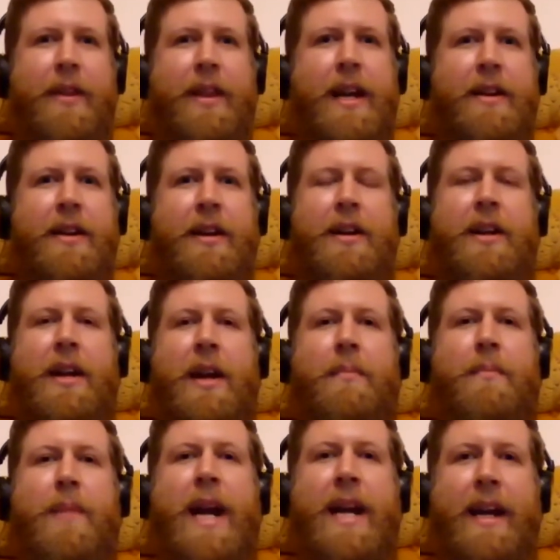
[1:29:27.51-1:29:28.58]
And then
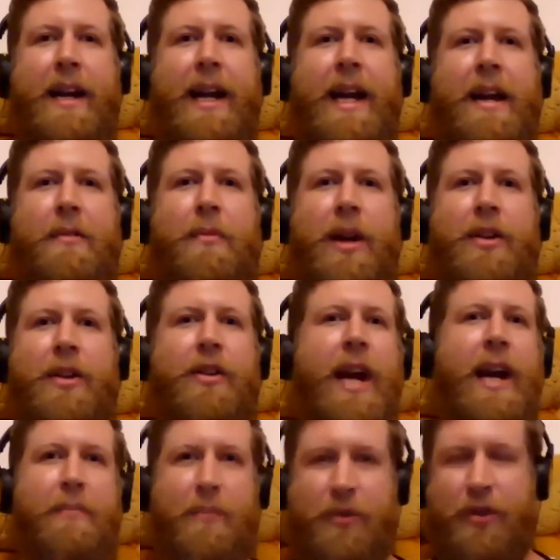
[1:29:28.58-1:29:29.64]
immediately when you
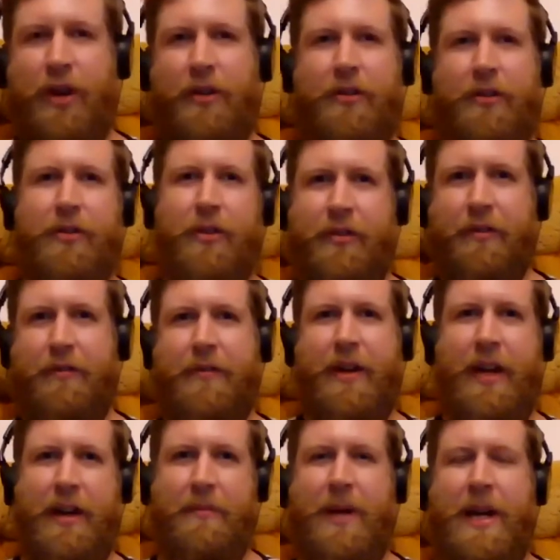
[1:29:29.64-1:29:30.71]
get certain sorts of
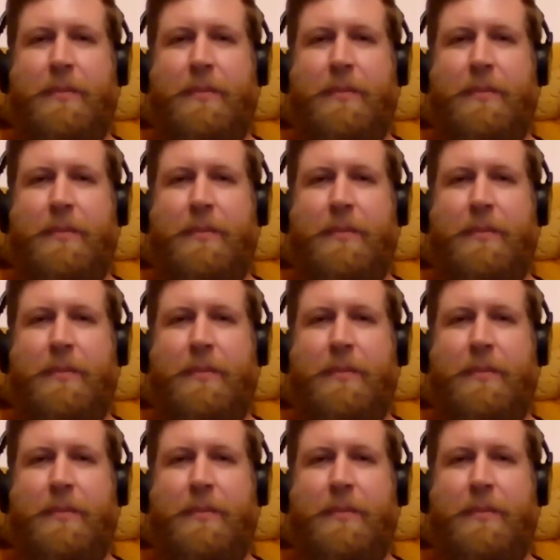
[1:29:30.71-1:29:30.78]
um,